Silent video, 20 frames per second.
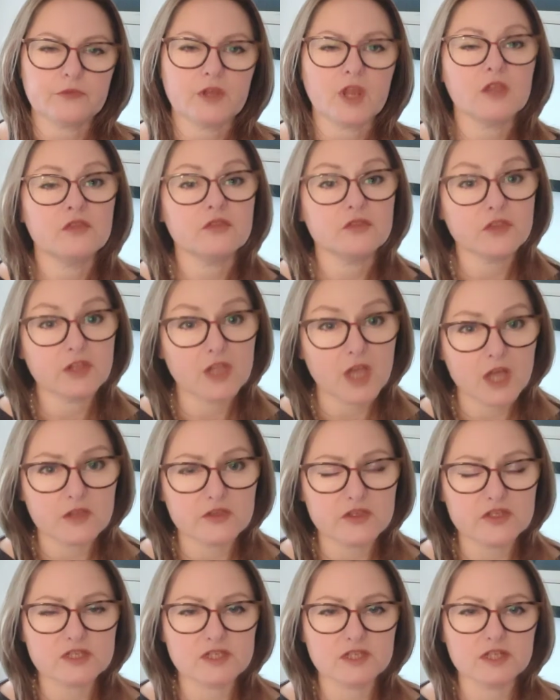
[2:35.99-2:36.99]
The other
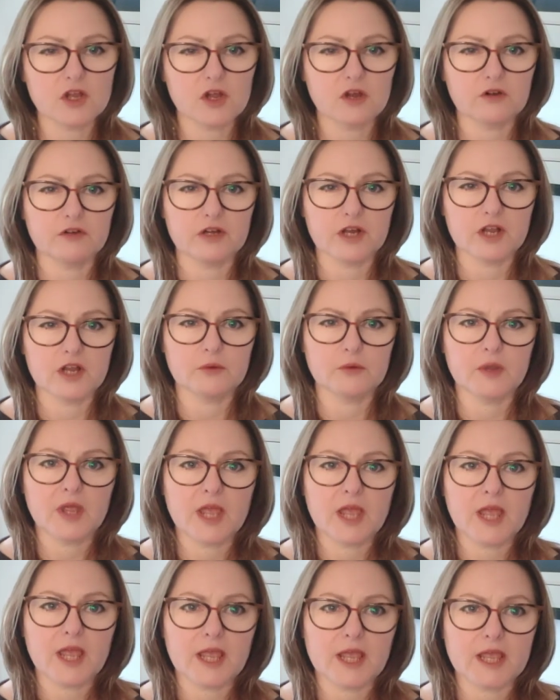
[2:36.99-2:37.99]
scenario
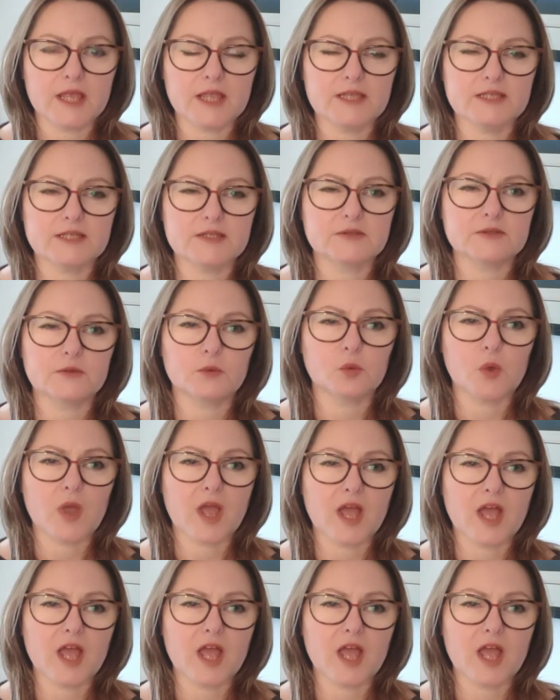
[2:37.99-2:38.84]
is where